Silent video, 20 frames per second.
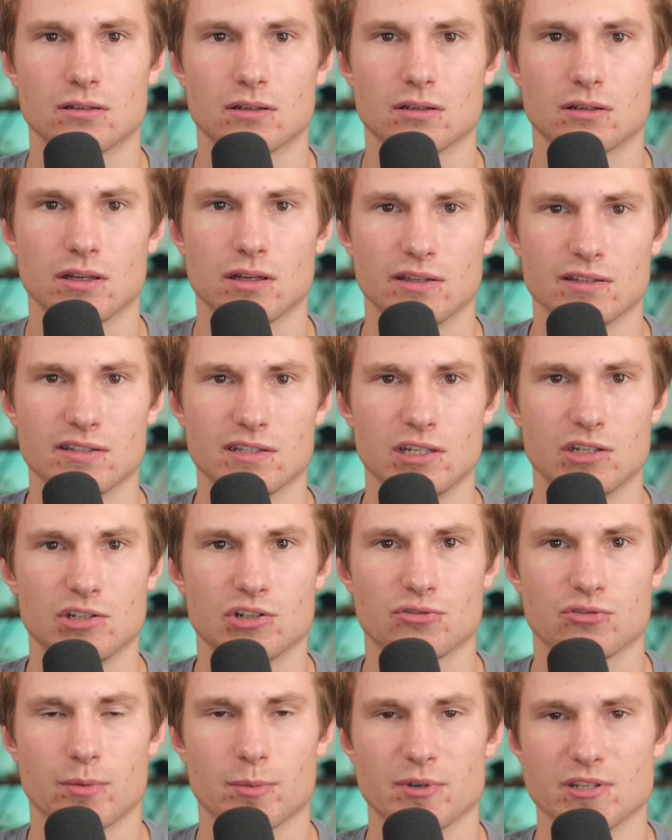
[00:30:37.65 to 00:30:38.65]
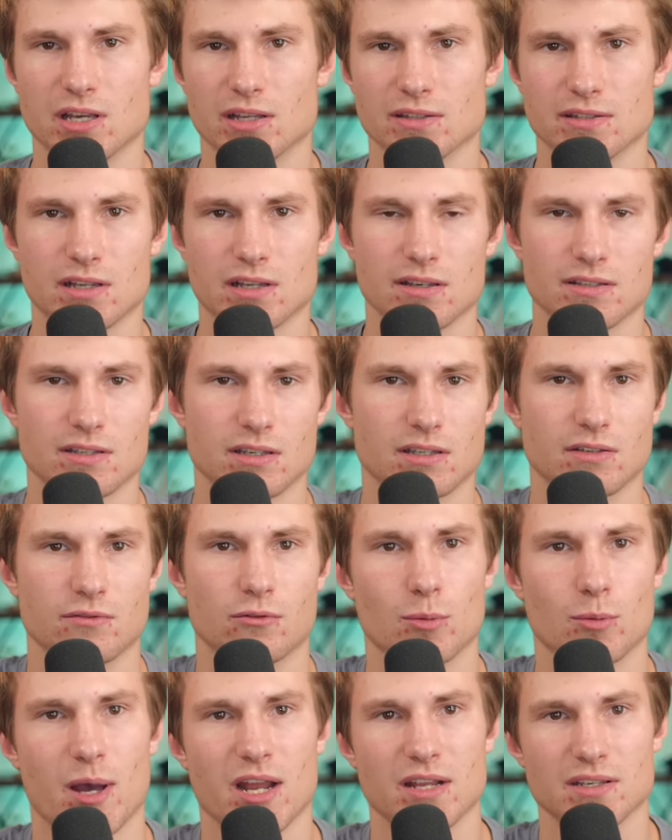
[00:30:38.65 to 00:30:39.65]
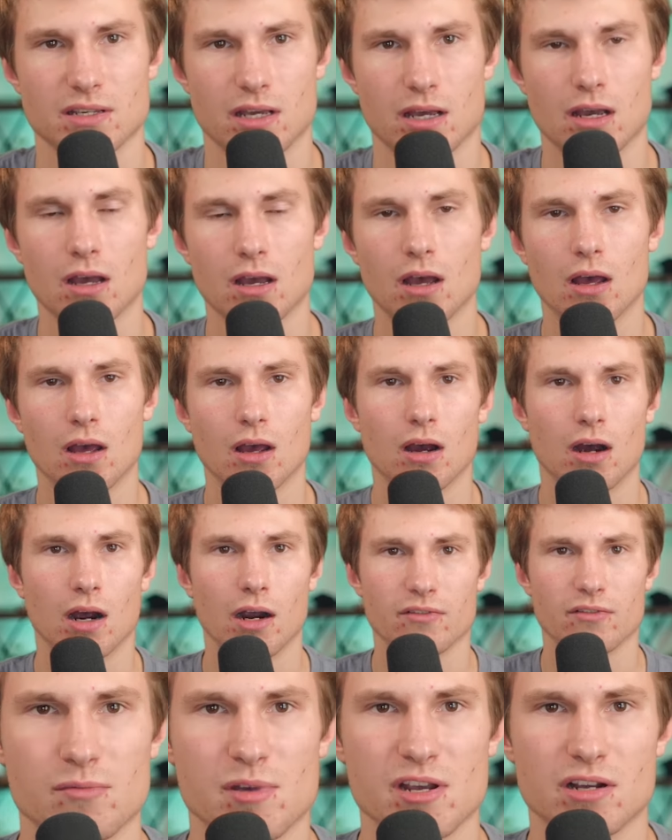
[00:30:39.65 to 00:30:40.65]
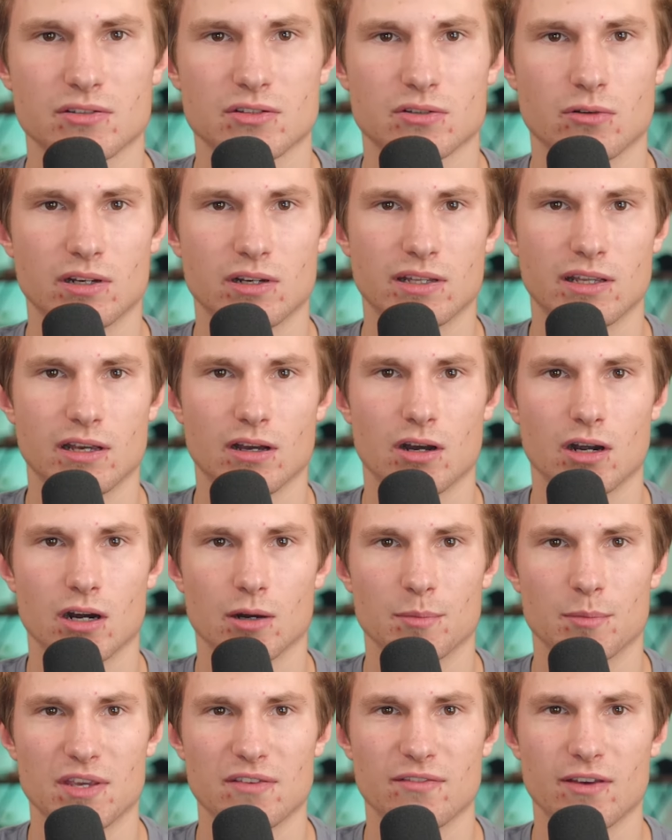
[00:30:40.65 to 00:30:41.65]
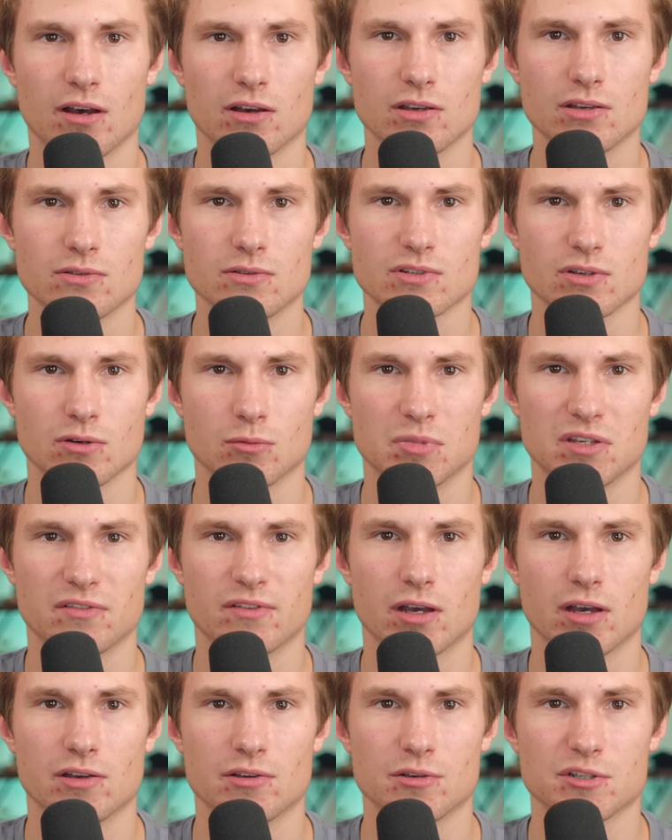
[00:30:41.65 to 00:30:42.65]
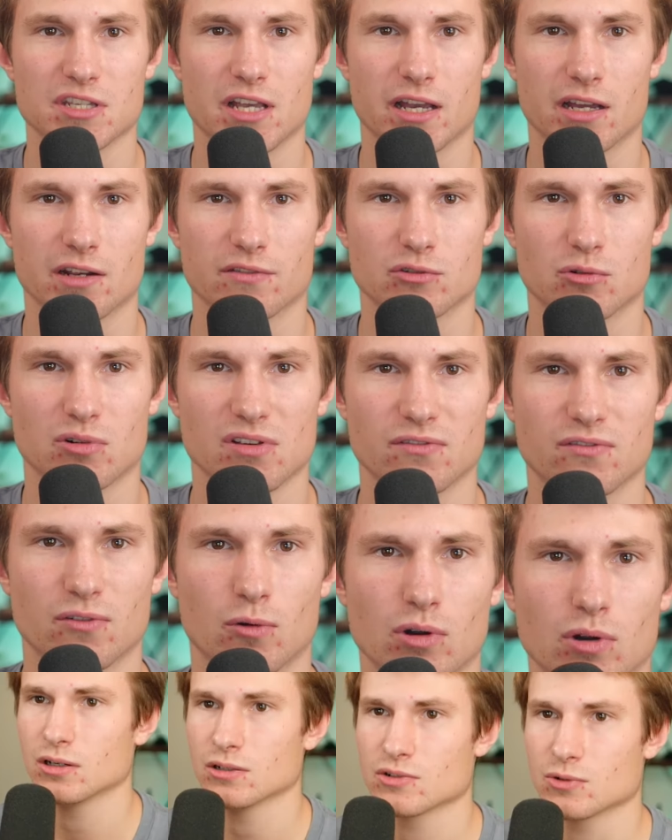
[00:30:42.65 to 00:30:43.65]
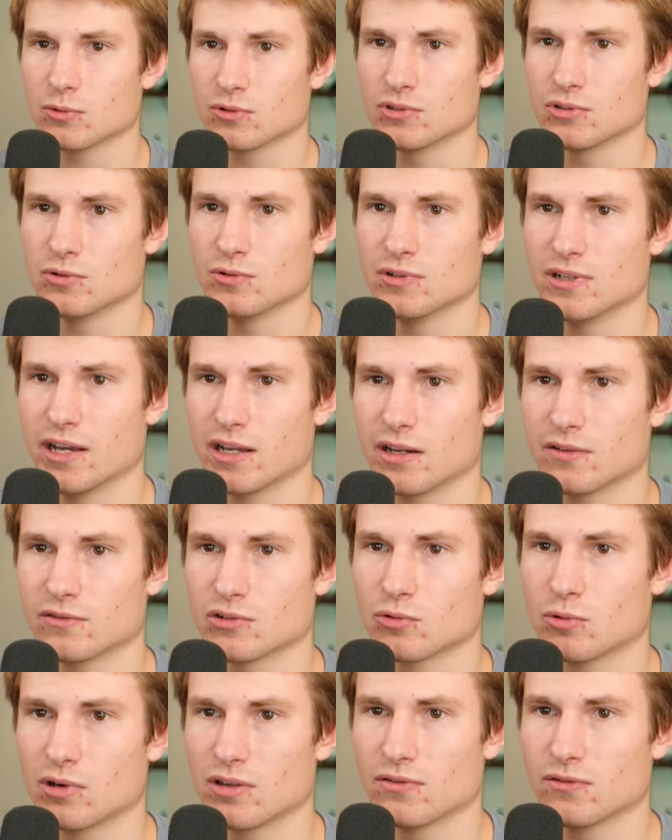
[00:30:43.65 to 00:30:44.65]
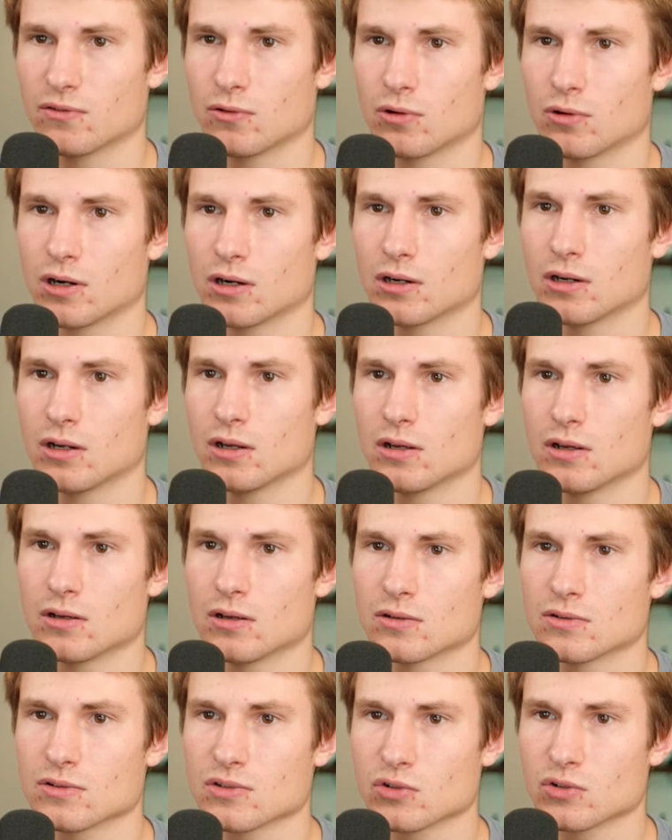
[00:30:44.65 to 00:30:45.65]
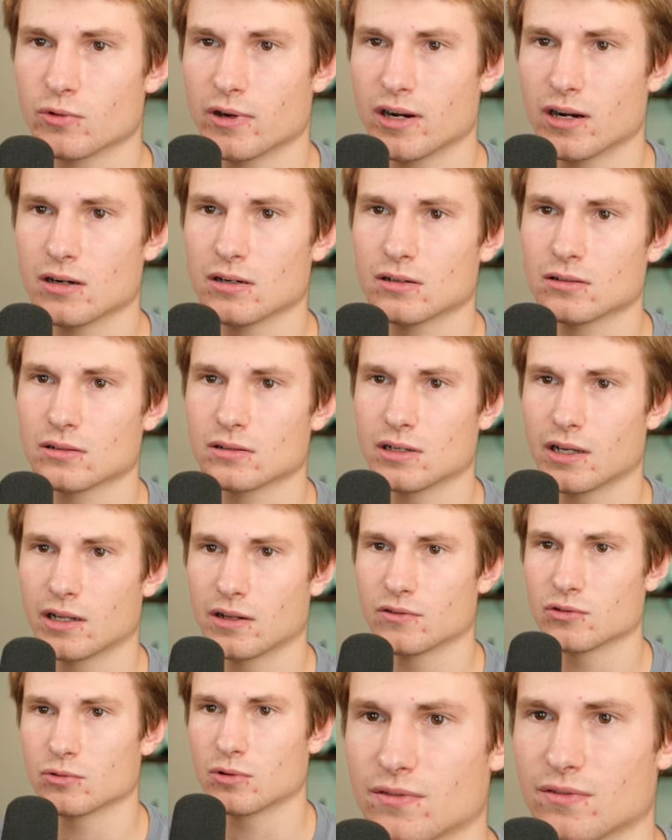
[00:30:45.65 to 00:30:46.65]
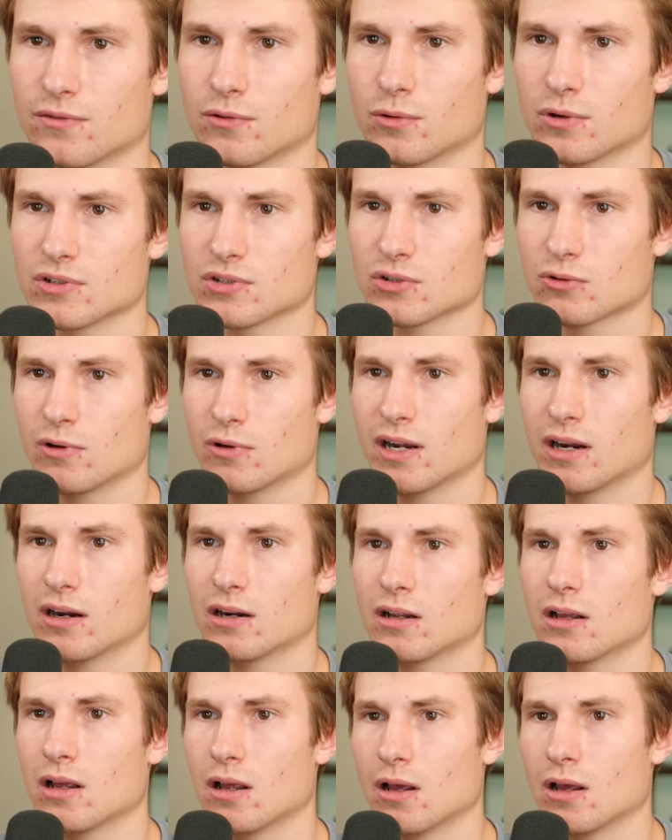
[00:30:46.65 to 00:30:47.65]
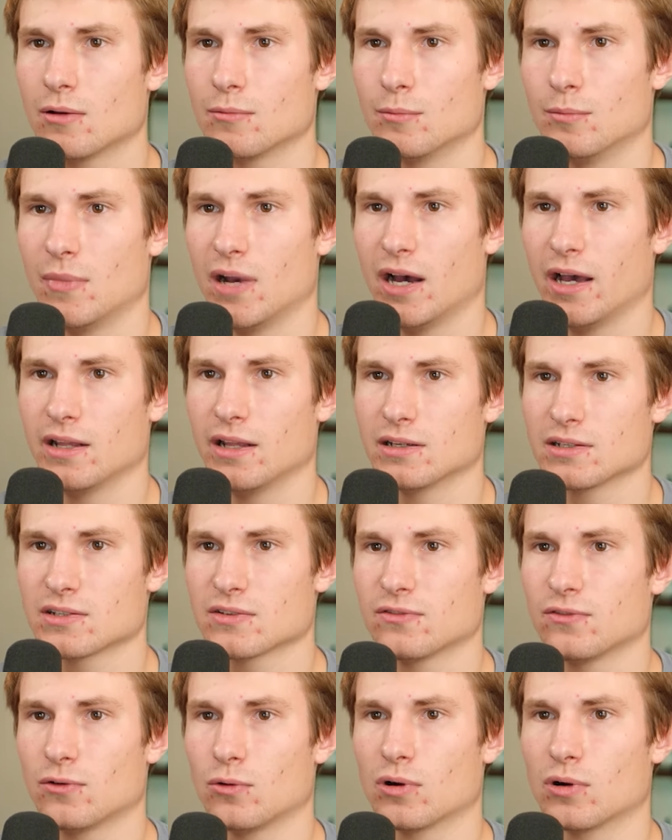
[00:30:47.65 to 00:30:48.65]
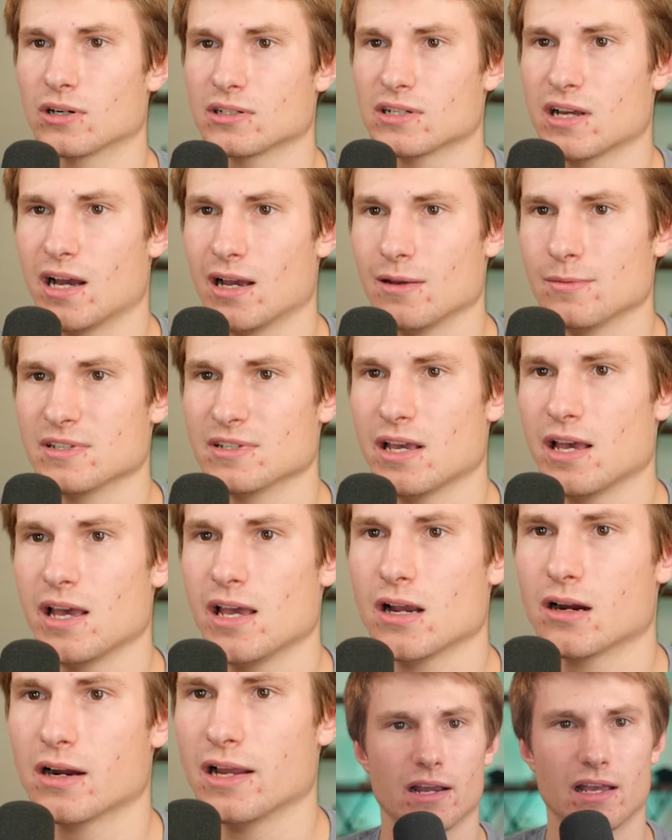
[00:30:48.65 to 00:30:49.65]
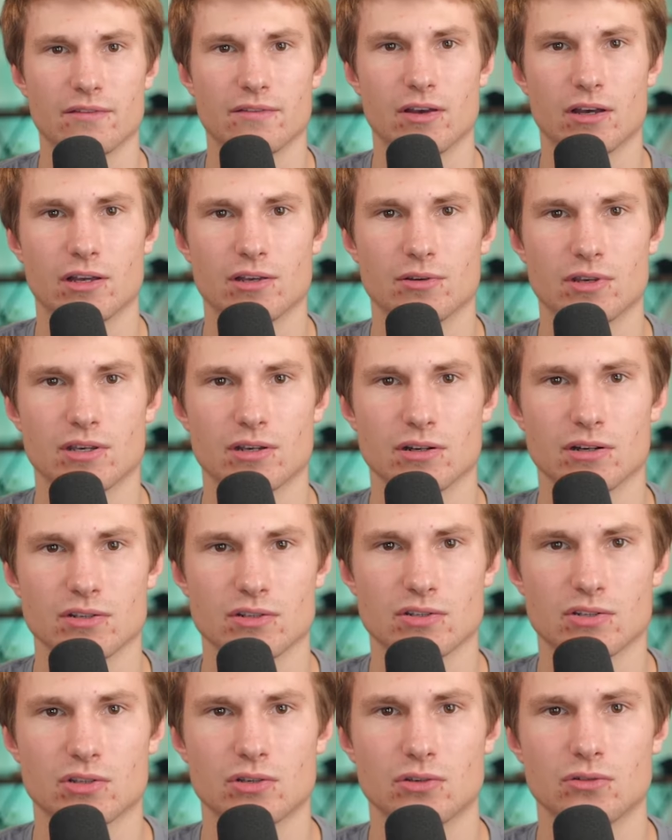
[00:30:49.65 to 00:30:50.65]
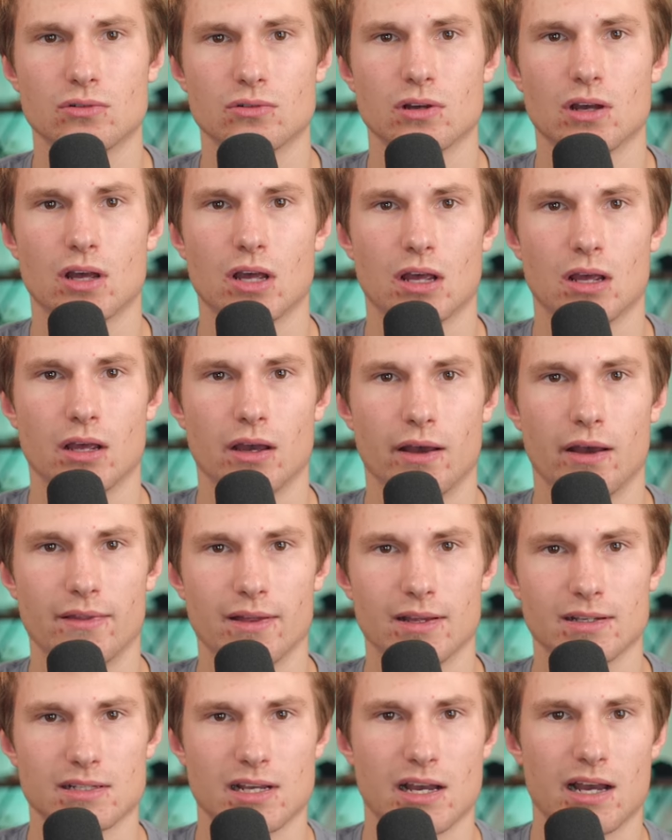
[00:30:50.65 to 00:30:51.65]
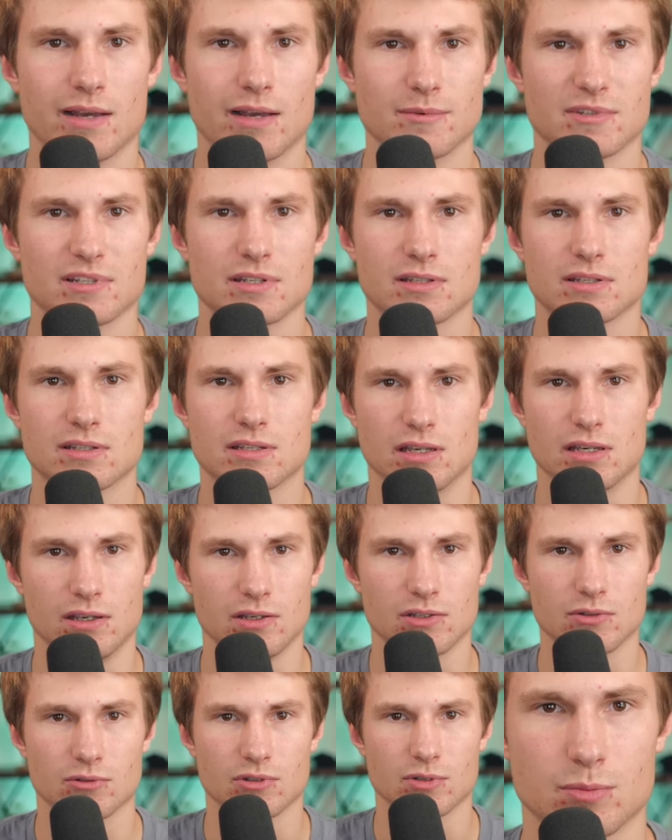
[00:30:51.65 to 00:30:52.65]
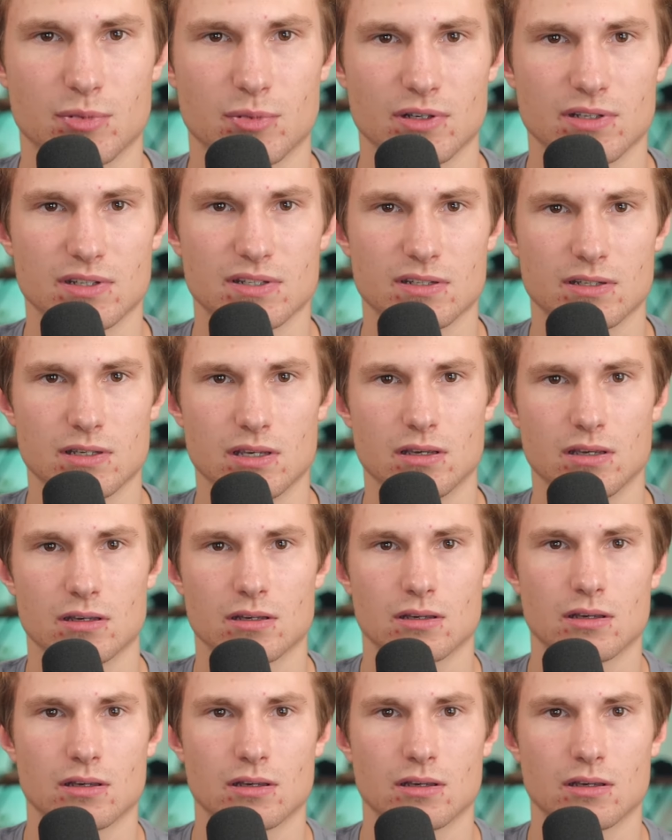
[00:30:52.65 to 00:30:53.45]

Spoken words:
And c just represents that 64 minus a. All right, from here, let's go ahead and get our b value. So b value is negative 24. So we'll do negative 24 squared, negative 24 squared, minus 4 times a. Our a value here is 2. And then times c. So we'll just put c.